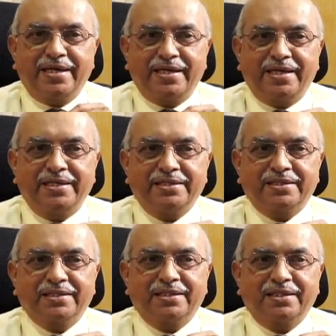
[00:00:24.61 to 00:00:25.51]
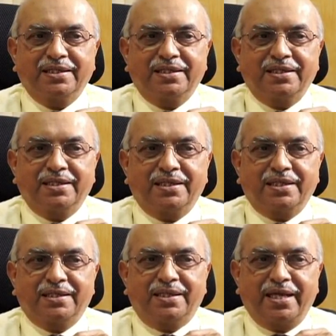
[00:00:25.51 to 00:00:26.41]
it is
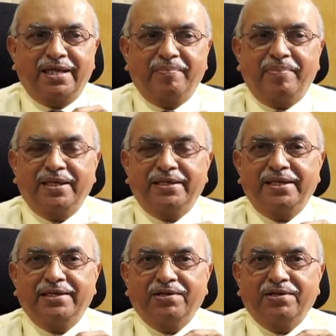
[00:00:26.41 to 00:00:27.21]
the inability